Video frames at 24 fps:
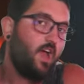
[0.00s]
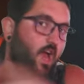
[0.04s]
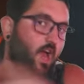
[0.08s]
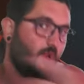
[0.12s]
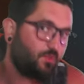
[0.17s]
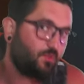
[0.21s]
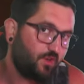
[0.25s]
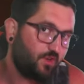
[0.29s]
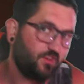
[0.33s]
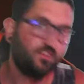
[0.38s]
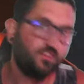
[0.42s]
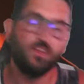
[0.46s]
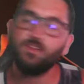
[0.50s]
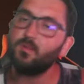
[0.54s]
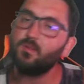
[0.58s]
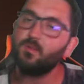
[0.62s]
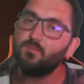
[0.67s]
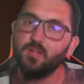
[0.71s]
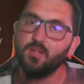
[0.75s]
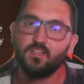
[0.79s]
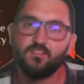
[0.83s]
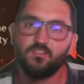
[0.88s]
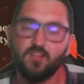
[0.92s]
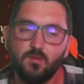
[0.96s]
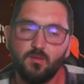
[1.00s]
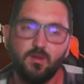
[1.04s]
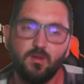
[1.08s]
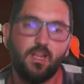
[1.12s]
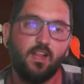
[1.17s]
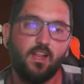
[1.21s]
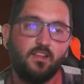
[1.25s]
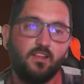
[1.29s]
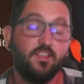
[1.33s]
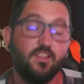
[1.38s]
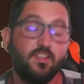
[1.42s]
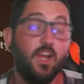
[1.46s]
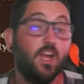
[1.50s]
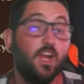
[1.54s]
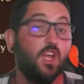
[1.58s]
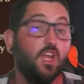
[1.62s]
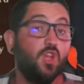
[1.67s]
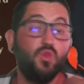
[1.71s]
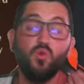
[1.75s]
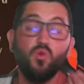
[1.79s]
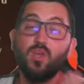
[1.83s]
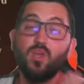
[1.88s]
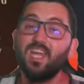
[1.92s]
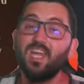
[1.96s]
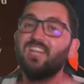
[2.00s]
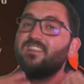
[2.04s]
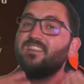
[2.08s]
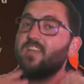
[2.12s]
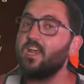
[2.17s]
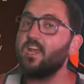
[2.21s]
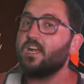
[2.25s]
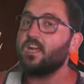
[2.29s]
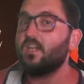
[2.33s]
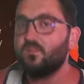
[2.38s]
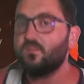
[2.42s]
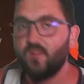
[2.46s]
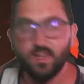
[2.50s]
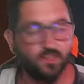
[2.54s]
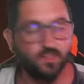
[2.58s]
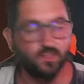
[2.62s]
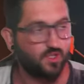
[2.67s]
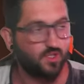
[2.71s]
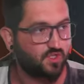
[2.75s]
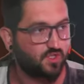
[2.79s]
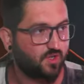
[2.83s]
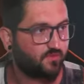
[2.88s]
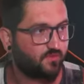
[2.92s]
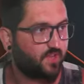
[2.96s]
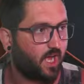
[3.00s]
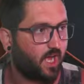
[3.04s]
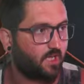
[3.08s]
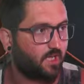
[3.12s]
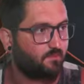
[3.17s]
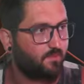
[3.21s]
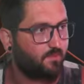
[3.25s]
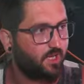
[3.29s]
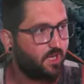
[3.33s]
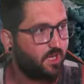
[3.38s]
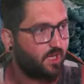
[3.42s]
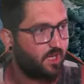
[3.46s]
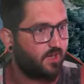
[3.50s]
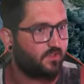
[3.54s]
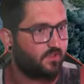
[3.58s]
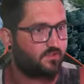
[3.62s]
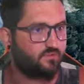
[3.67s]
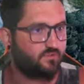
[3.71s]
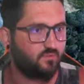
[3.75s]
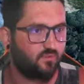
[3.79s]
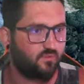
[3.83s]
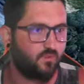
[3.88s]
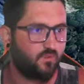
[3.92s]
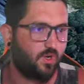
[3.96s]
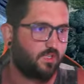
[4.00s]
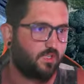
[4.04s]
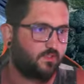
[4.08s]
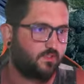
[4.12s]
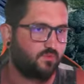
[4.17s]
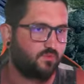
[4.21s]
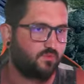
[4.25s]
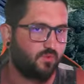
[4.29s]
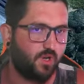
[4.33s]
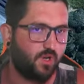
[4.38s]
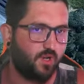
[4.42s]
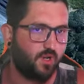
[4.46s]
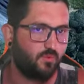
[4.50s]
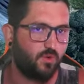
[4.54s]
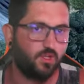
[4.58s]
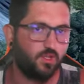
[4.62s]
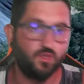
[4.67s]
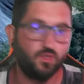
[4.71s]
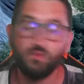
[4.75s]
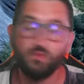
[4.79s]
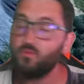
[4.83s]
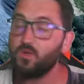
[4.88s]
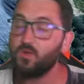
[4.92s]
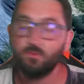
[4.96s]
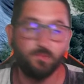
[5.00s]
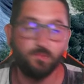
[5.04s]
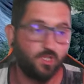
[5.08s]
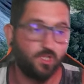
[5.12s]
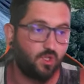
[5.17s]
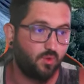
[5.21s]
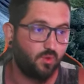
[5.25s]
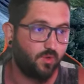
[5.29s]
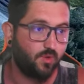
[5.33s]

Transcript: and reset and build somebody else. You can take advantage of that because what's what you will be doing